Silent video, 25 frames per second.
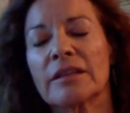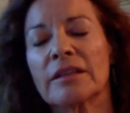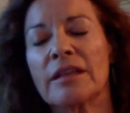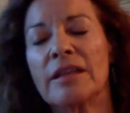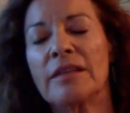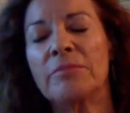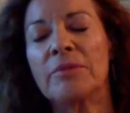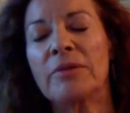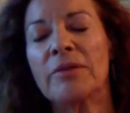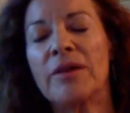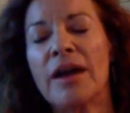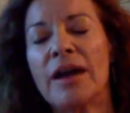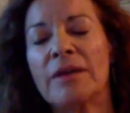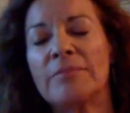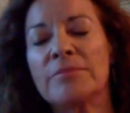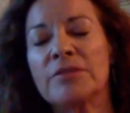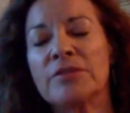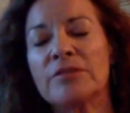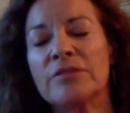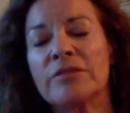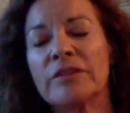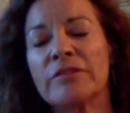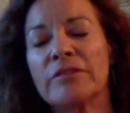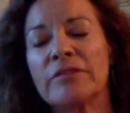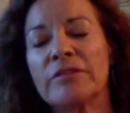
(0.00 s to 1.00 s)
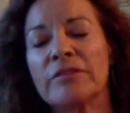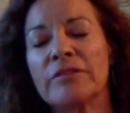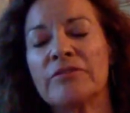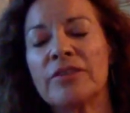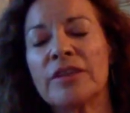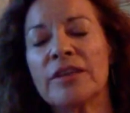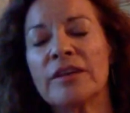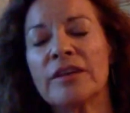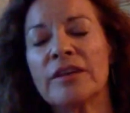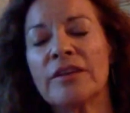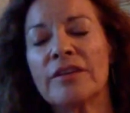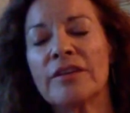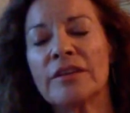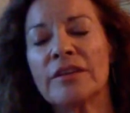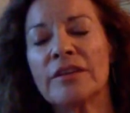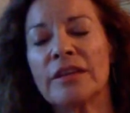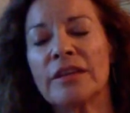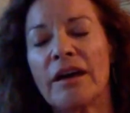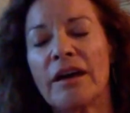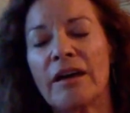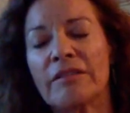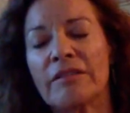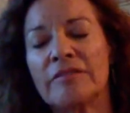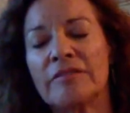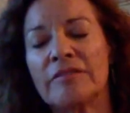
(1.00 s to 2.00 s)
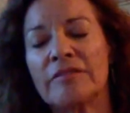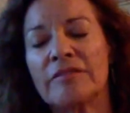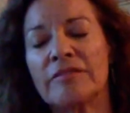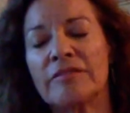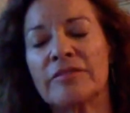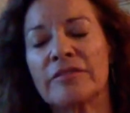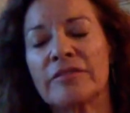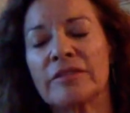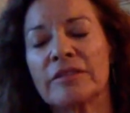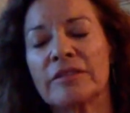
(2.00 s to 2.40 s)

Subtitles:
Or perhaps you can feel the love